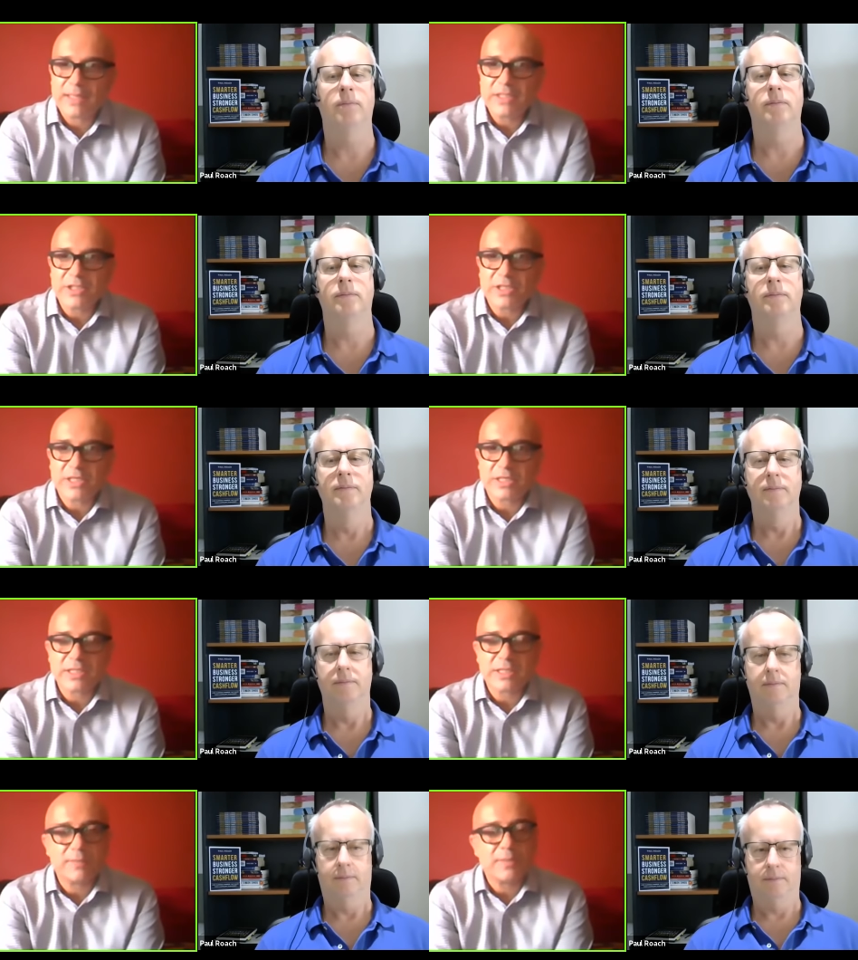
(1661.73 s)
Speaker 1: initially i
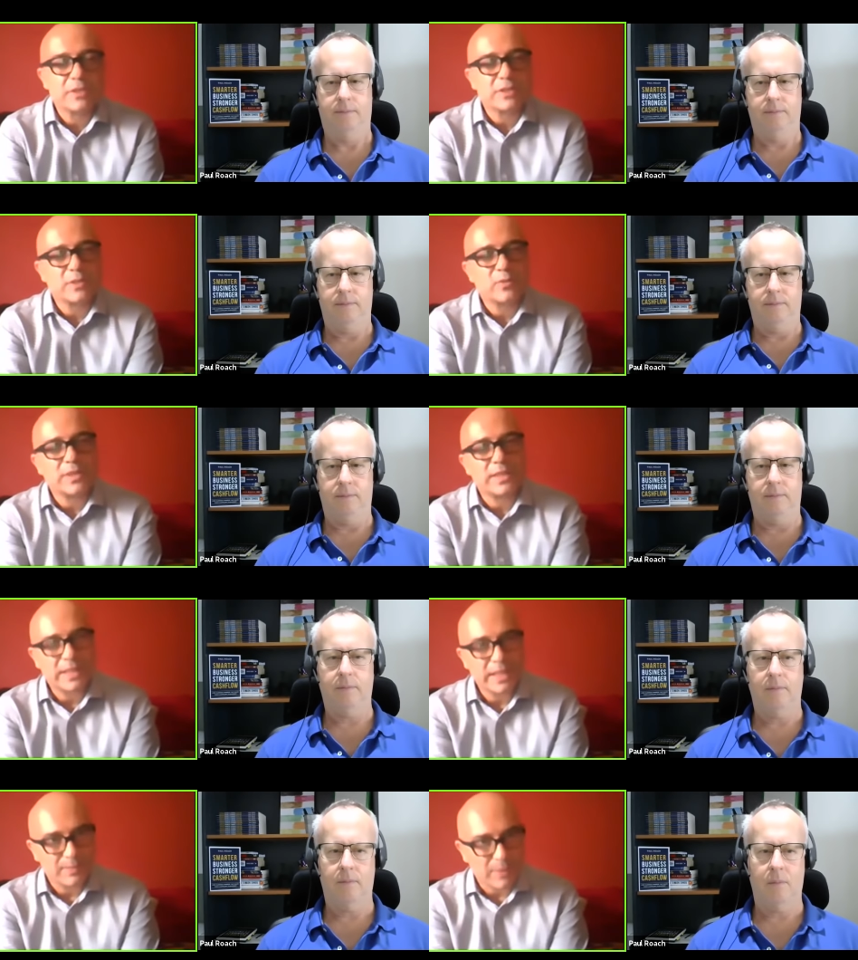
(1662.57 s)
just did it because i wanted
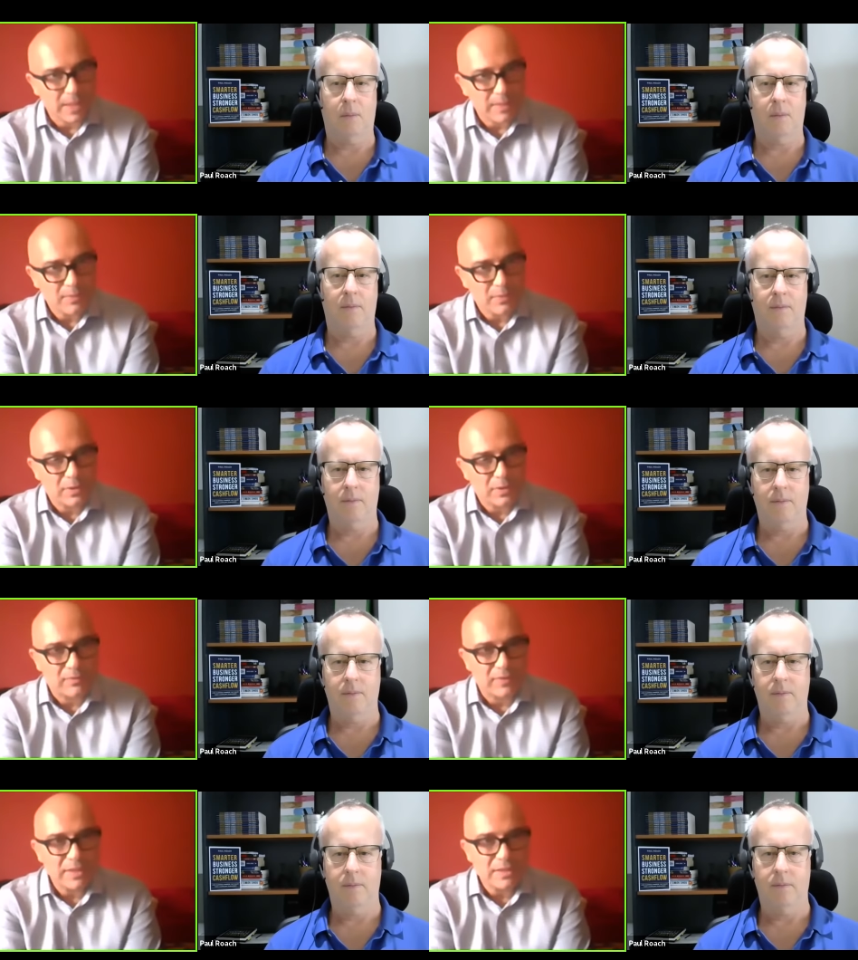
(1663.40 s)
to keep up on
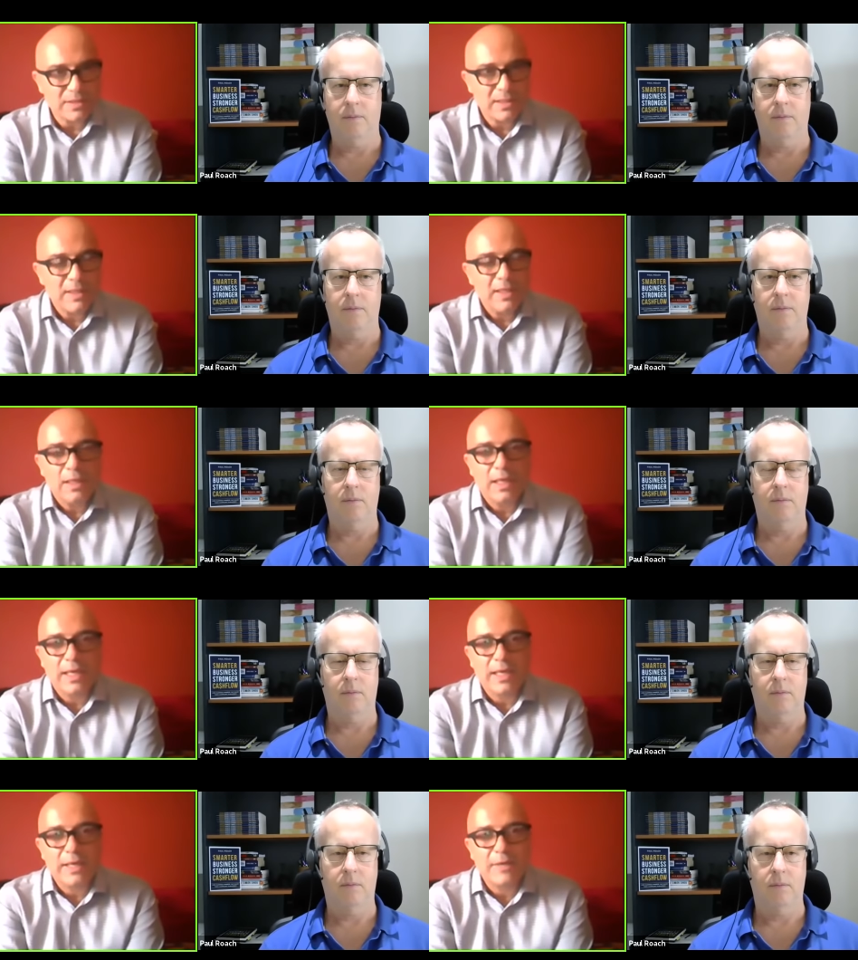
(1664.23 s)
events
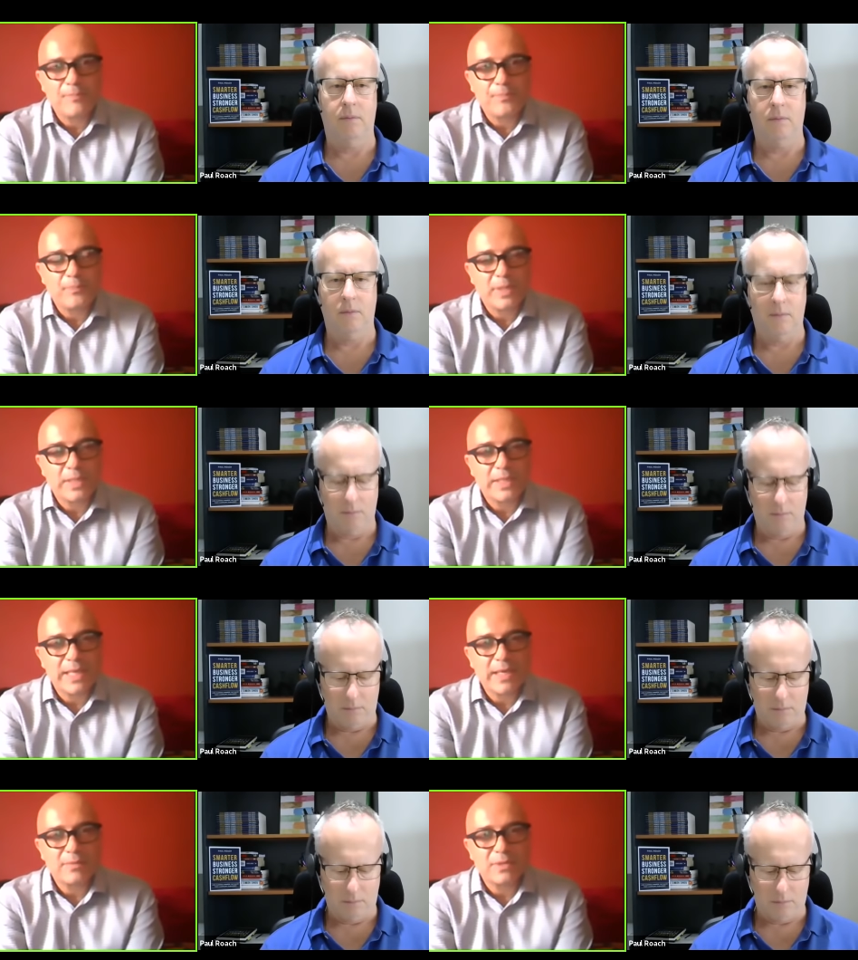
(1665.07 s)
um, but
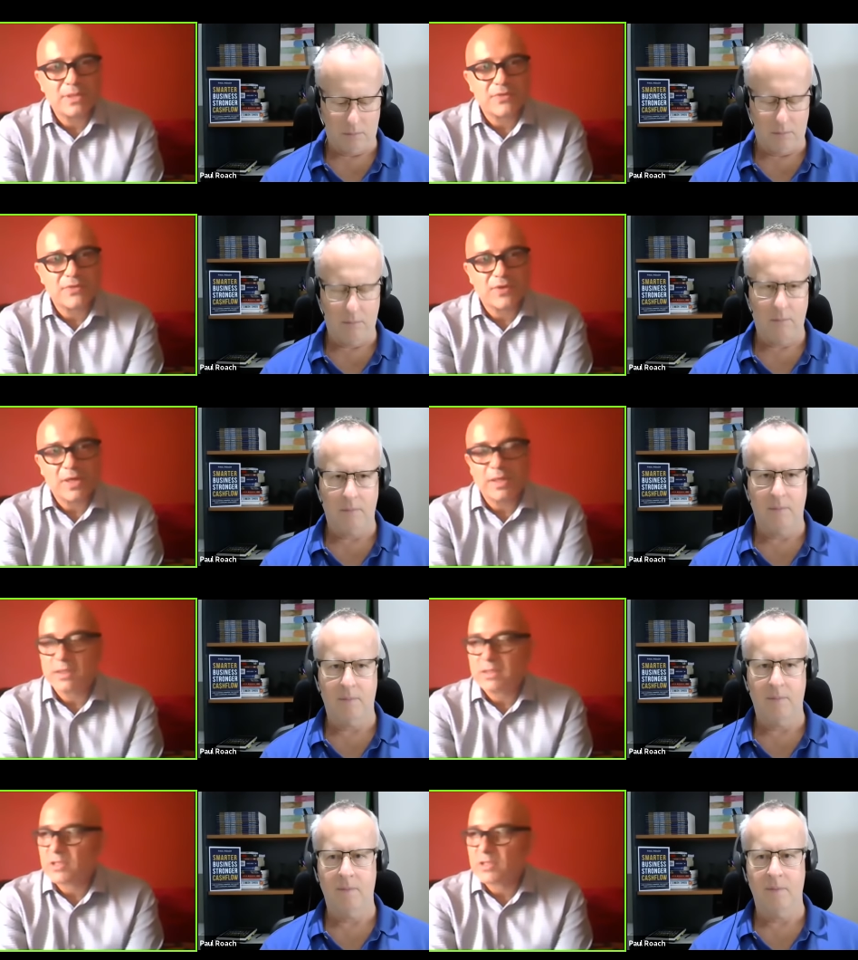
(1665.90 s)
now i'm just
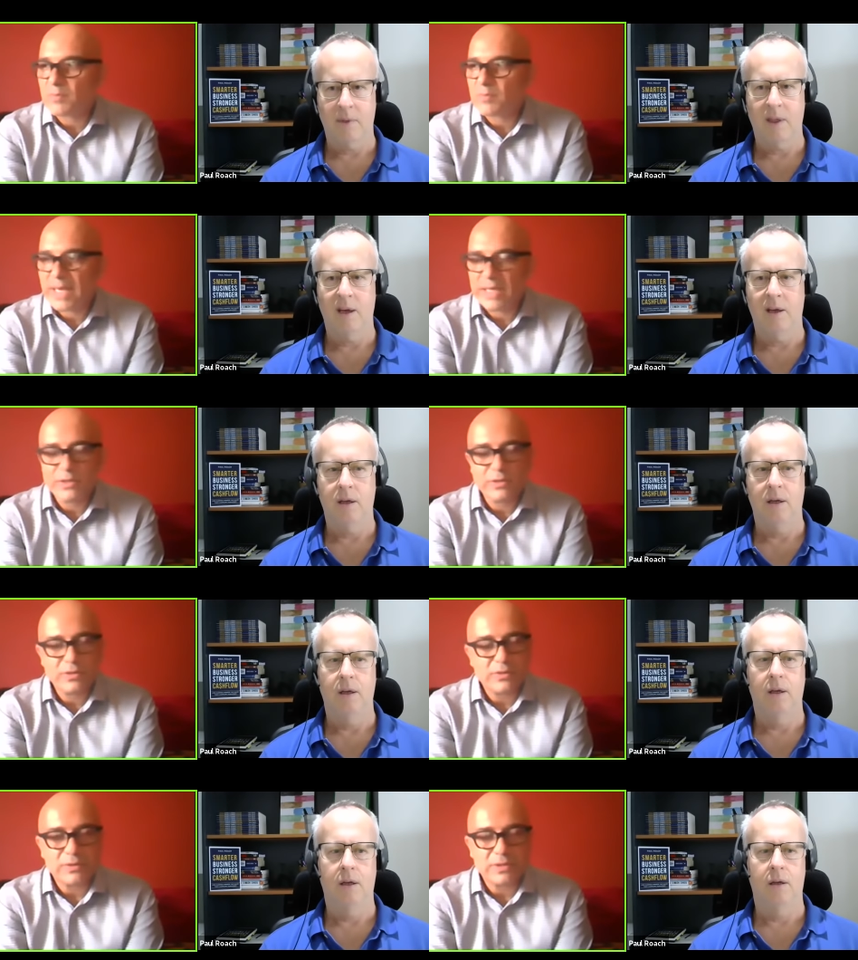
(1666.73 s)
finding it's just bad
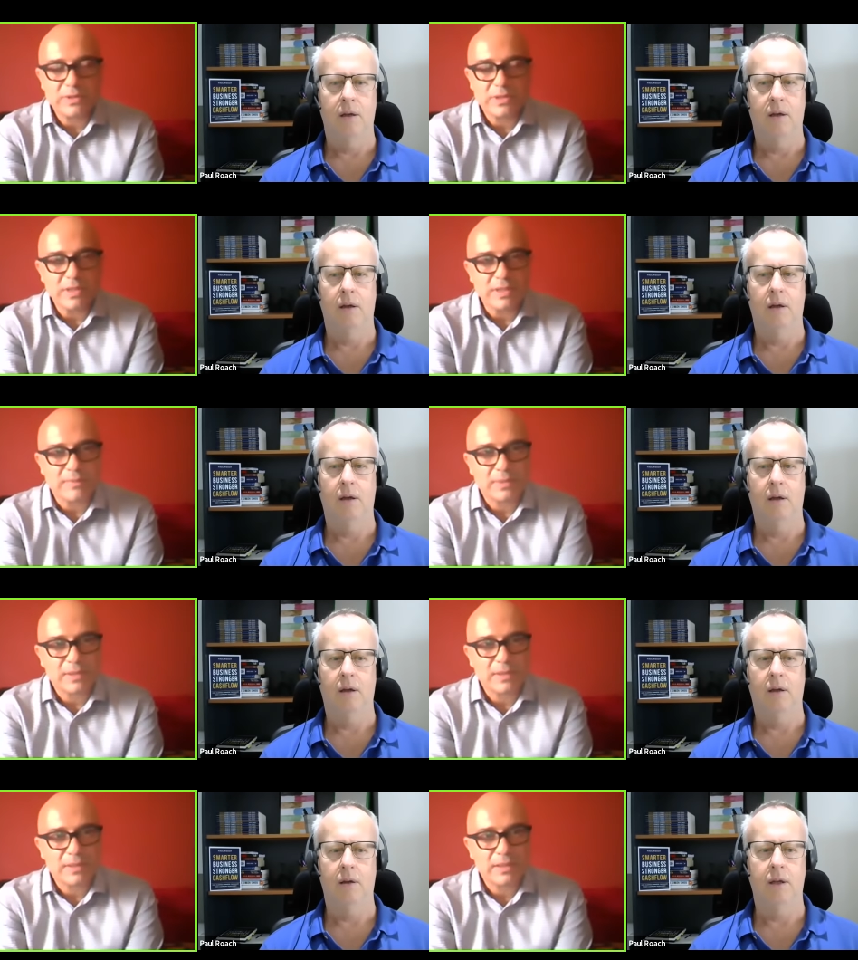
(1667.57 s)
news all the time
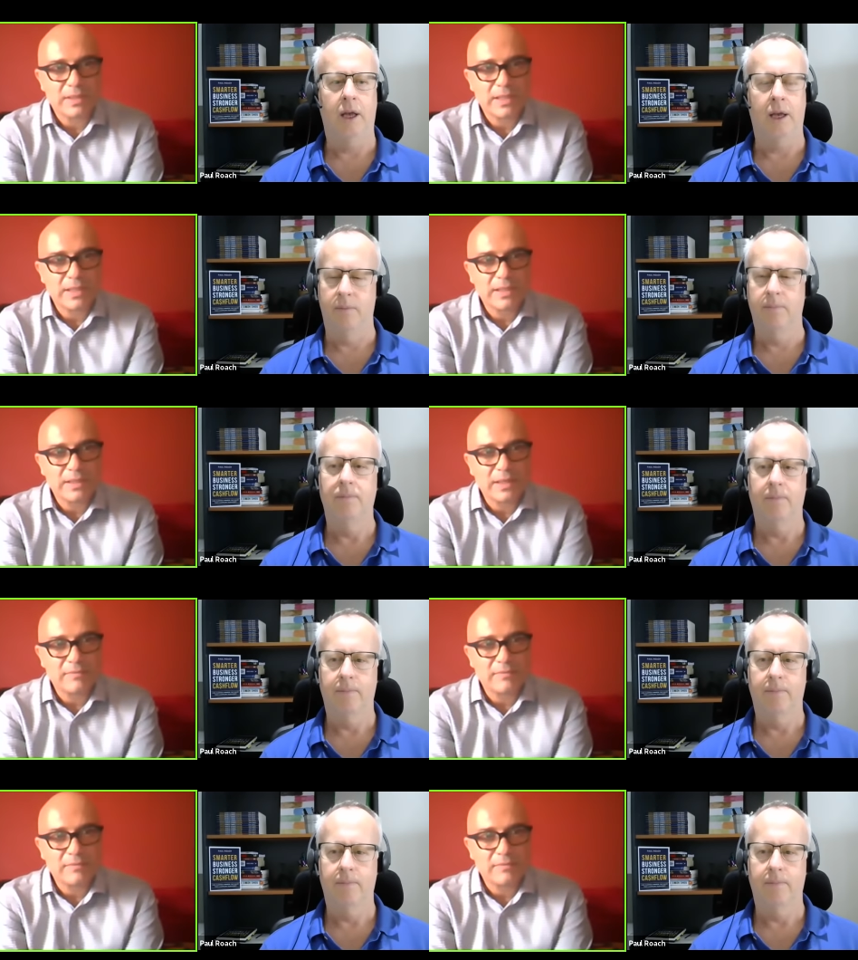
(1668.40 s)
i, yeah.